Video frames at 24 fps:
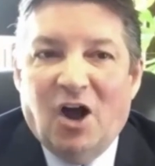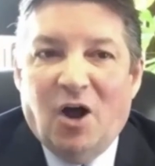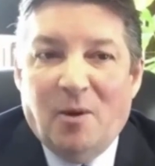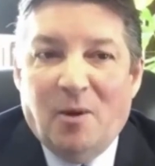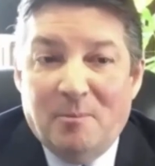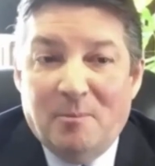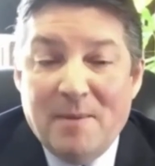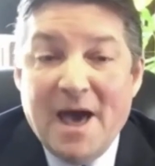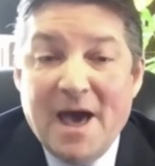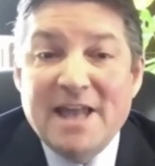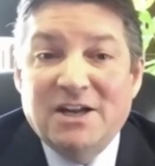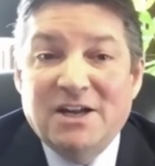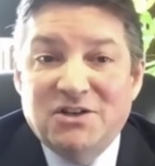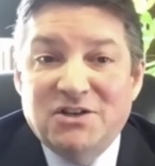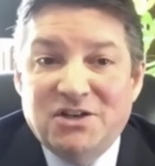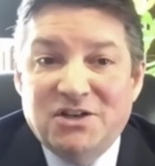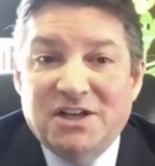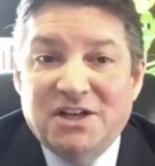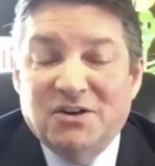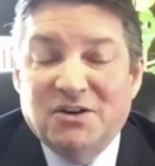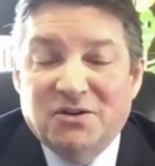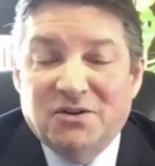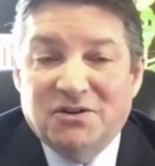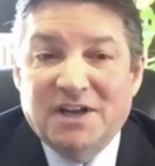
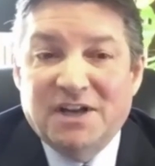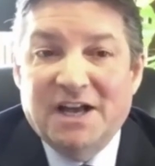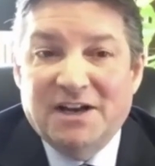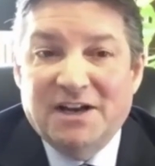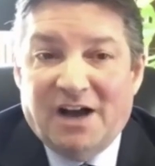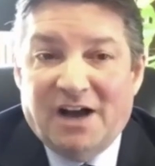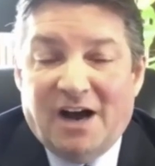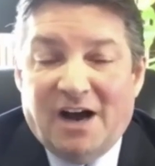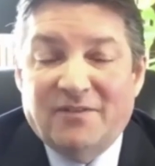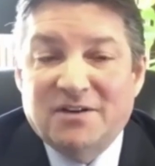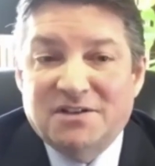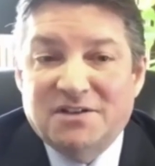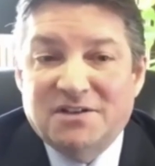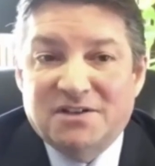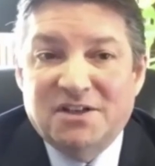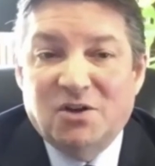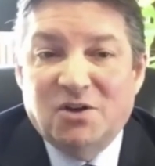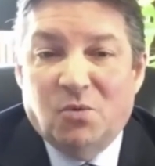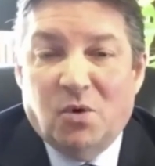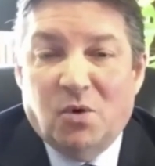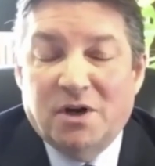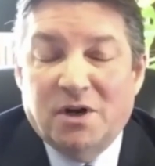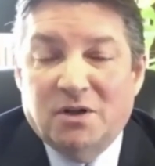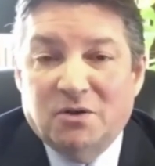Managing their debt, obviously you
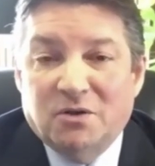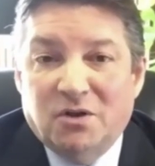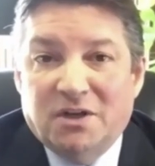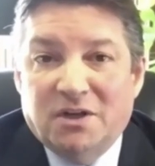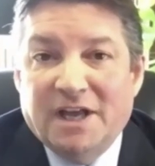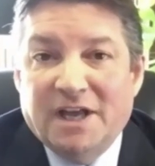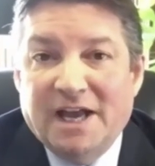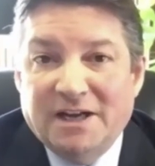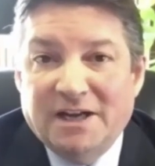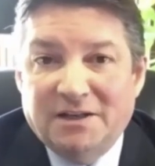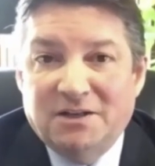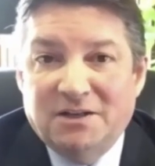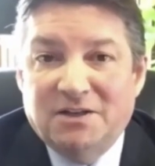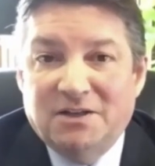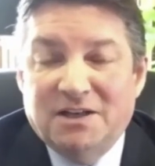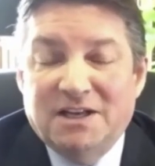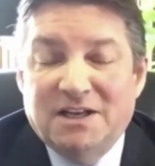want to look at and